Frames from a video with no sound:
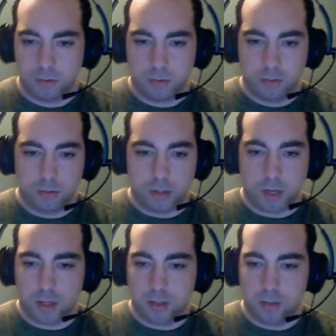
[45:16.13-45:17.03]

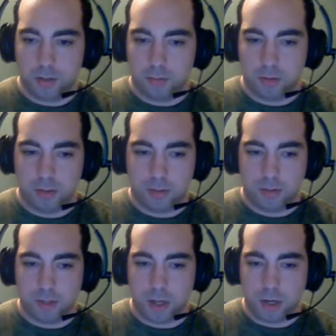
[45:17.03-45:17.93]
and
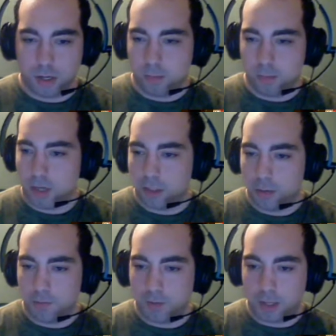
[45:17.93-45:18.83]
managed to
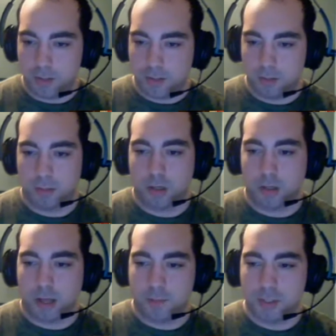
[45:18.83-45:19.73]
evade some
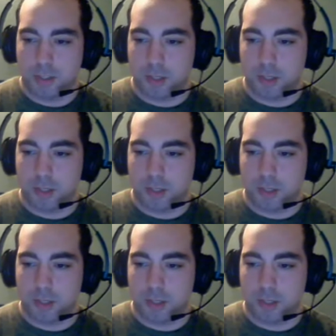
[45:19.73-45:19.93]
collapsing